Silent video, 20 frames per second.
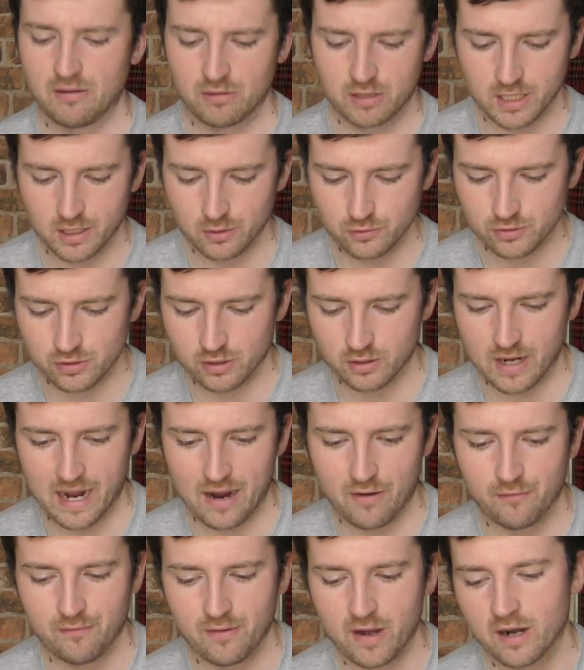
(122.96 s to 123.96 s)
close or
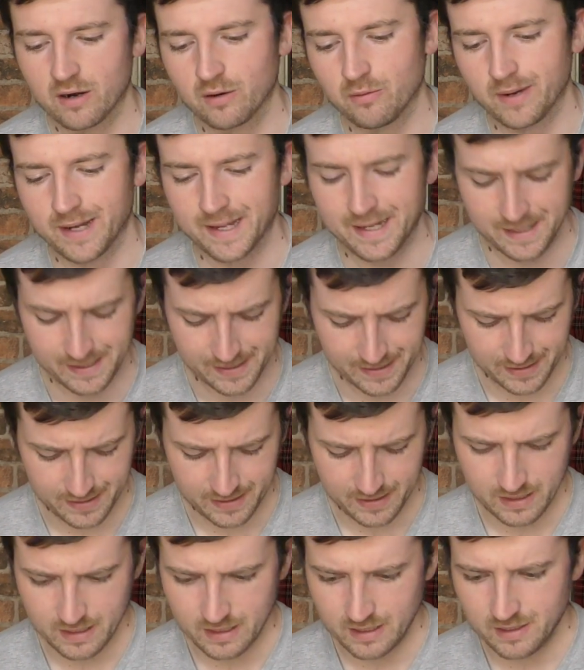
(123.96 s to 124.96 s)
how far away
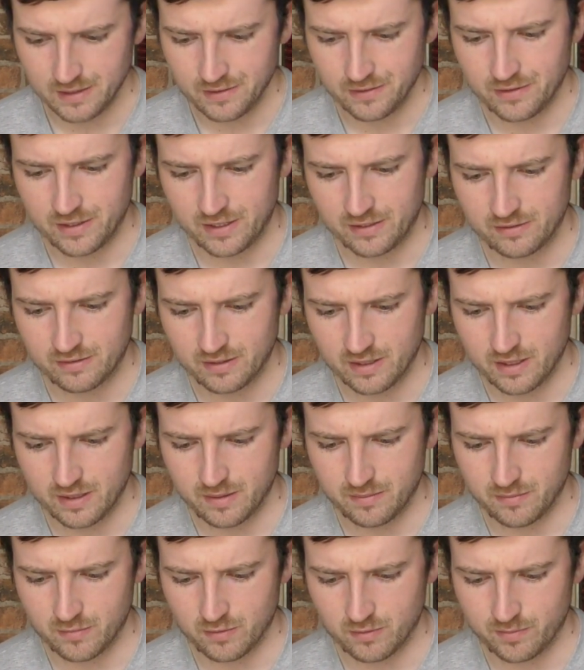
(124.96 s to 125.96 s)
this
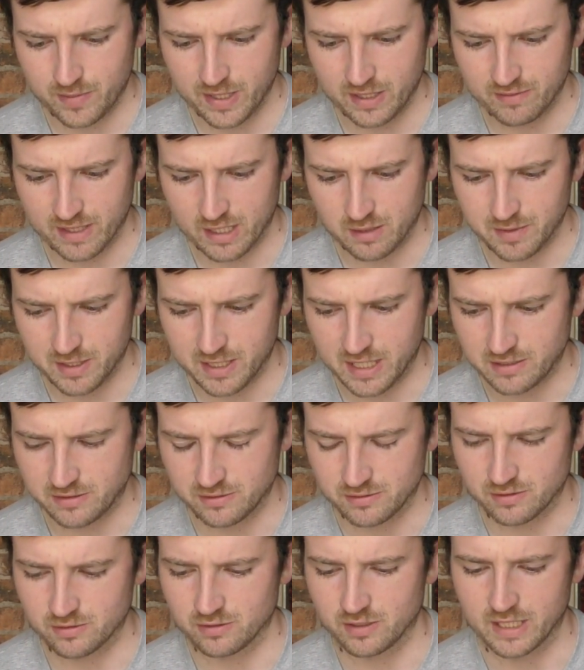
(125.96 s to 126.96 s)
Ping
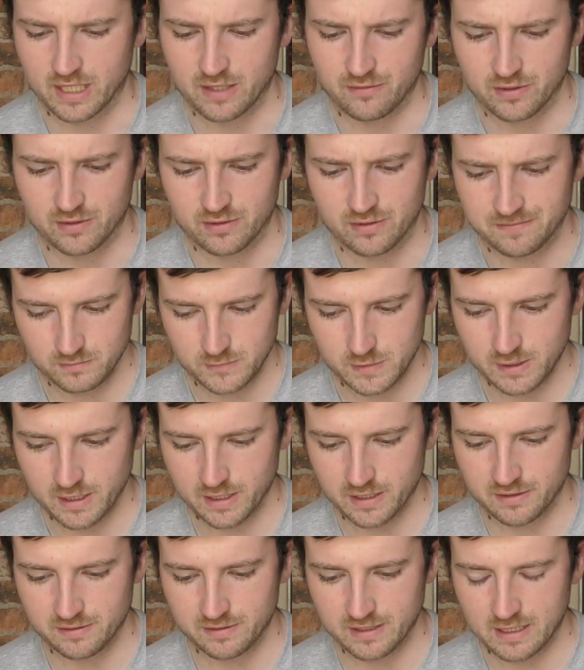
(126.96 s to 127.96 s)
recommendations is going to give us. It's
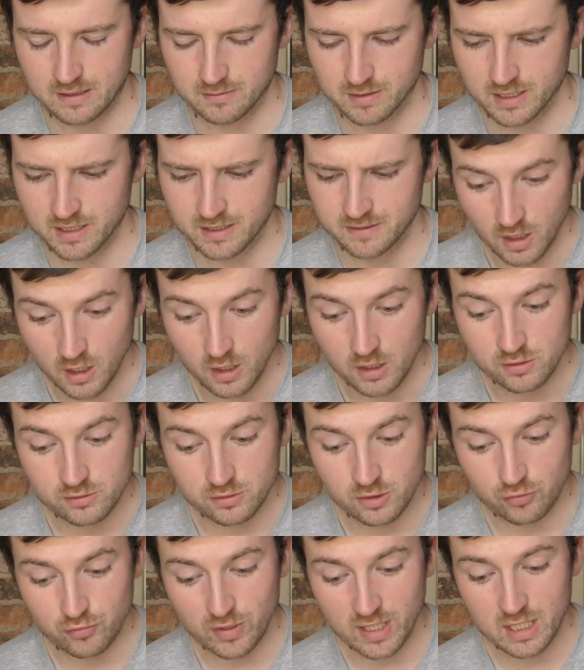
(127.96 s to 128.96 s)
taking its time, like.
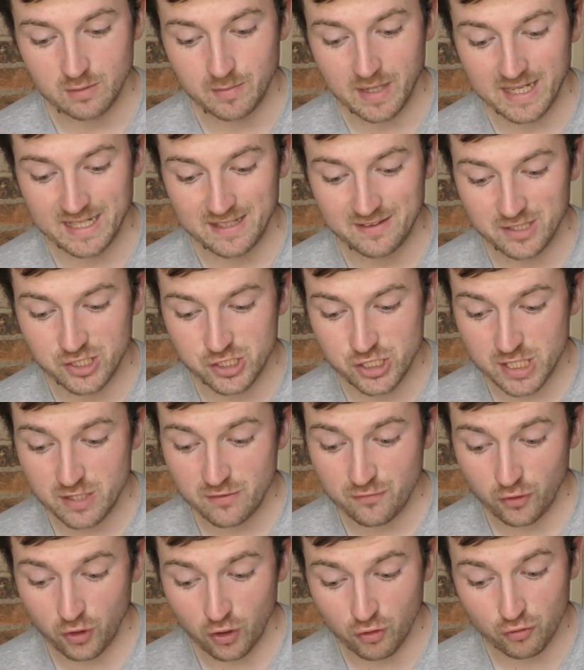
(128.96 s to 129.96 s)
So it's recommending the
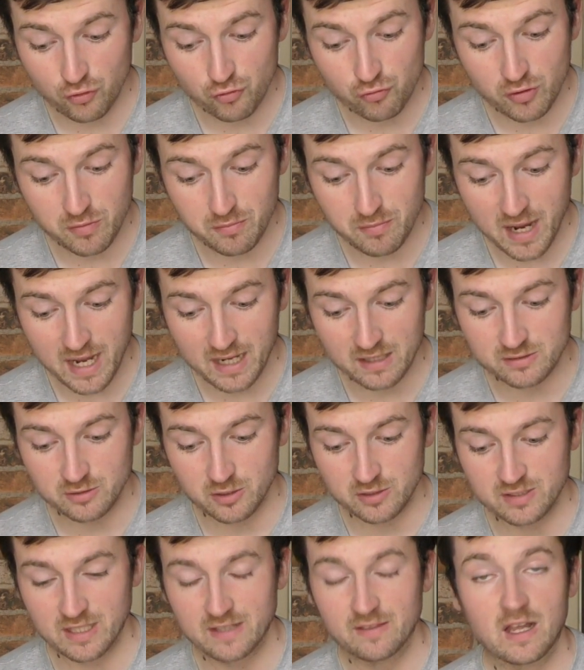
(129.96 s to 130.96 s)
G400 Max, so
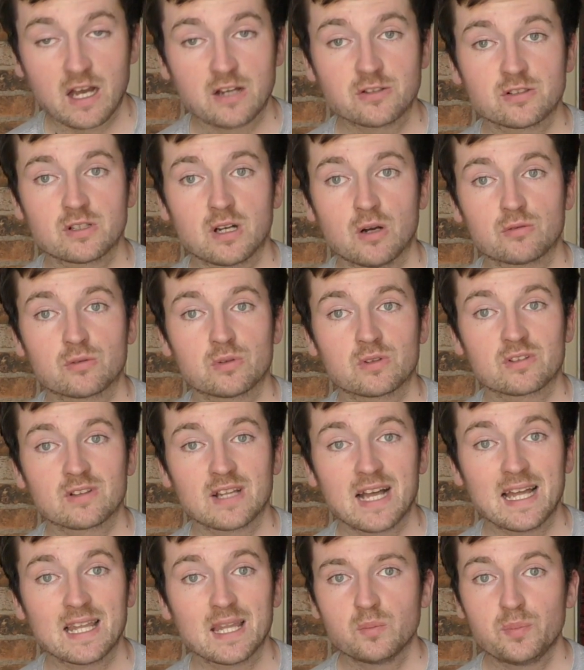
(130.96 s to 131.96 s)
it's saying that I should go to a
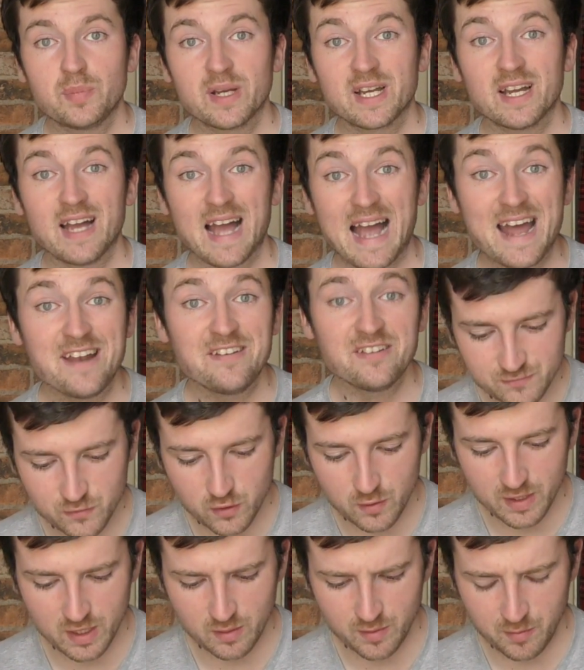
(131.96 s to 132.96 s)
slightly bigger head
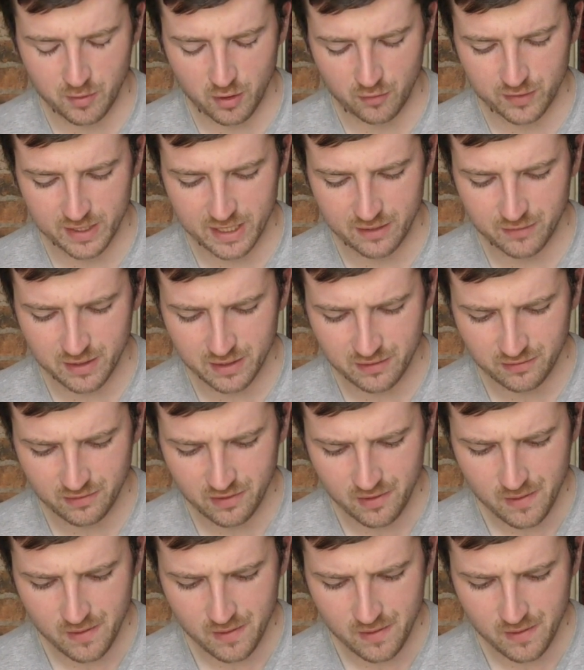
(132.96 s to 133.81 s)
for a little bit more forgiveness.